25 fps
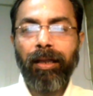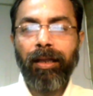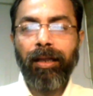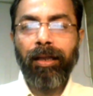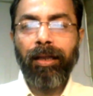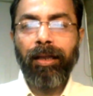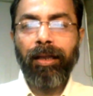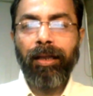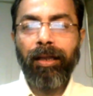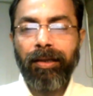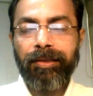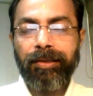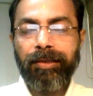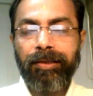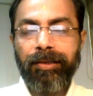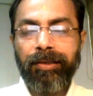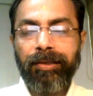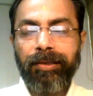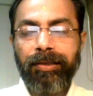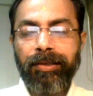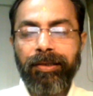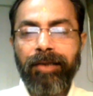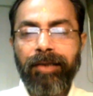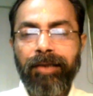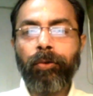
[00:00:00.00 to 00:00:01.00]
there is an
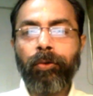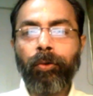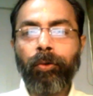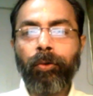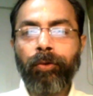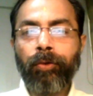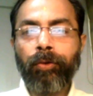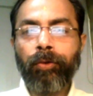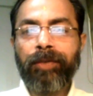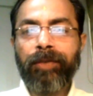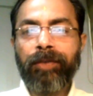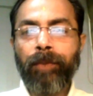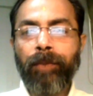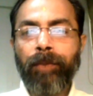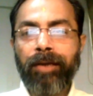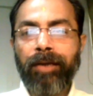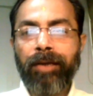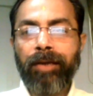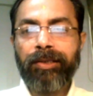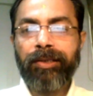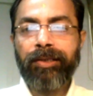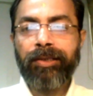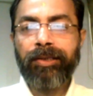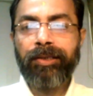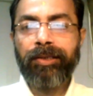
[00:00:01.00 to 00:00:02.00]
entity called authorized
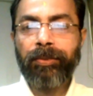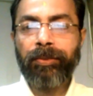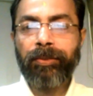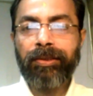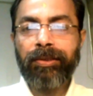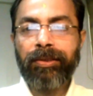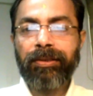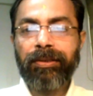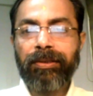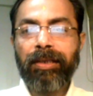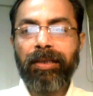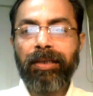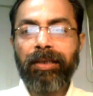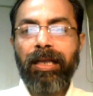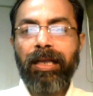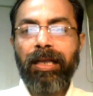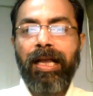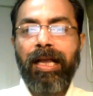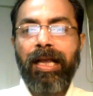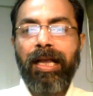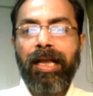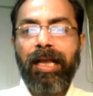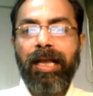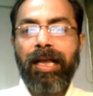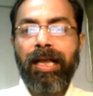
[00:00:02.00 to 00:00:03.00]
participants.
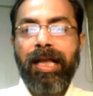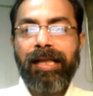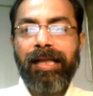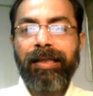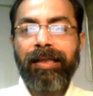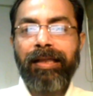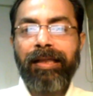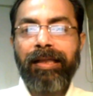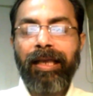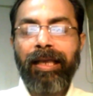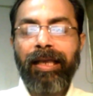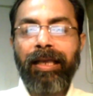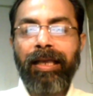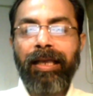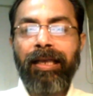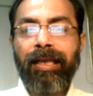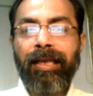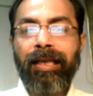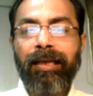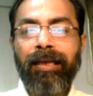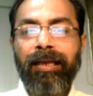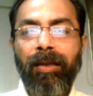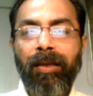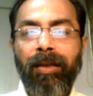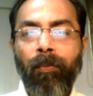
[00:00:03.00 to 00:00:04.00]
They
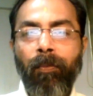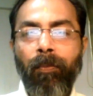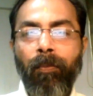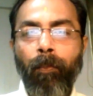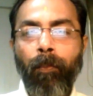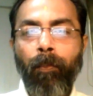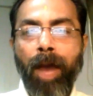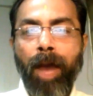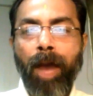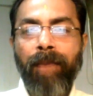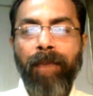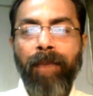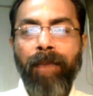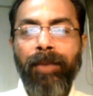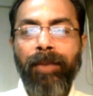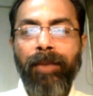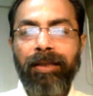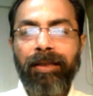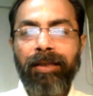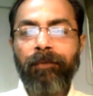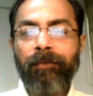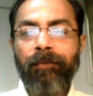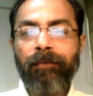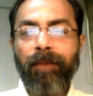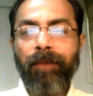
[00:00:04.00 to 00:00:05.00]
can buy
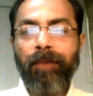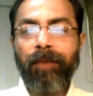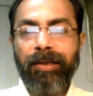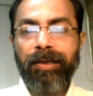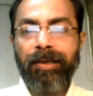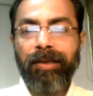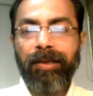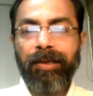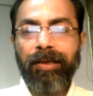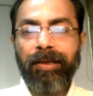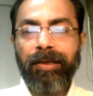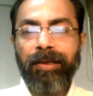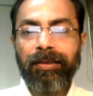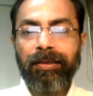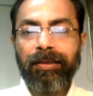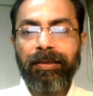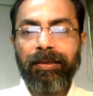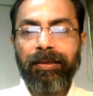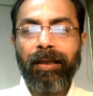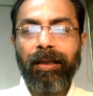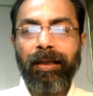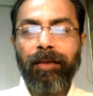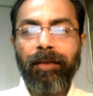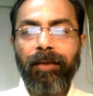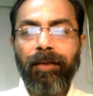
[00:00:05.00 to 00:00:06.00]
back the funds
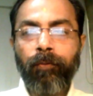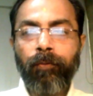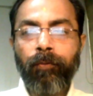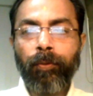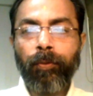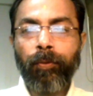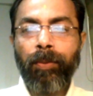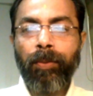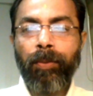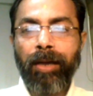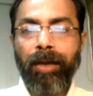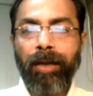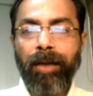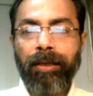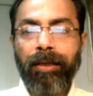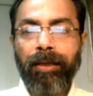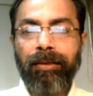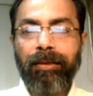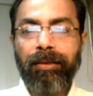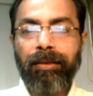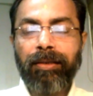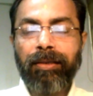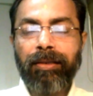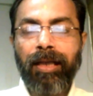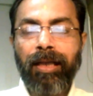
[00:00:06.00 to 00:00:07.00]
from the
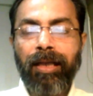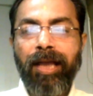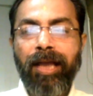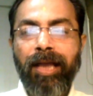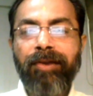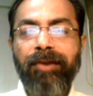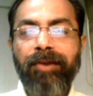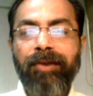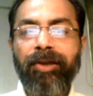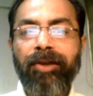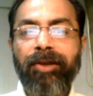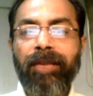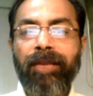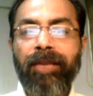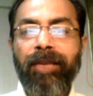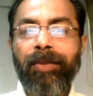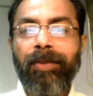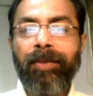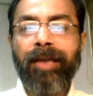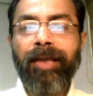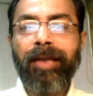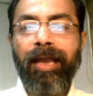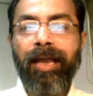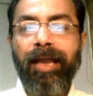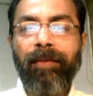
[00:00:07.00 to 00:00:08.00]
market and redeem
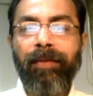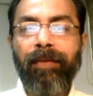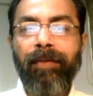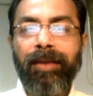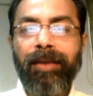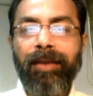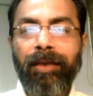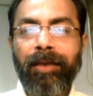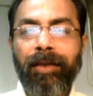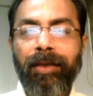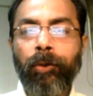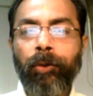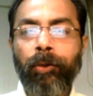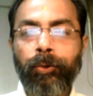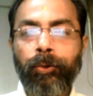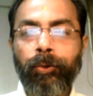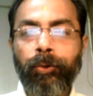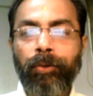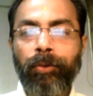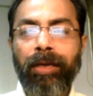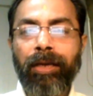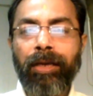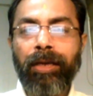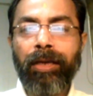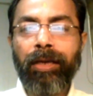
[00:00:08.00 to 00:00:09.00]
at NAV, close to
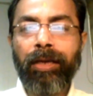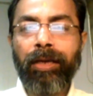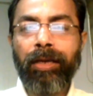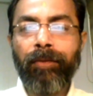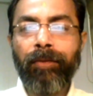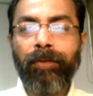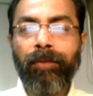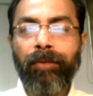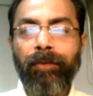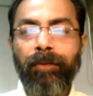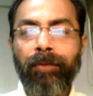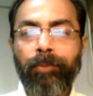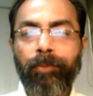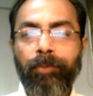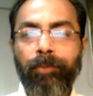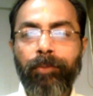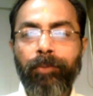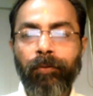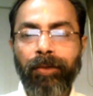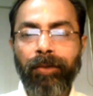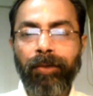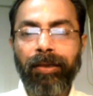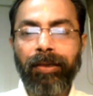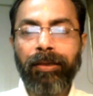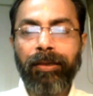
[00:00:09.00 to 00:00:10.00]
NAV with the mutual fund.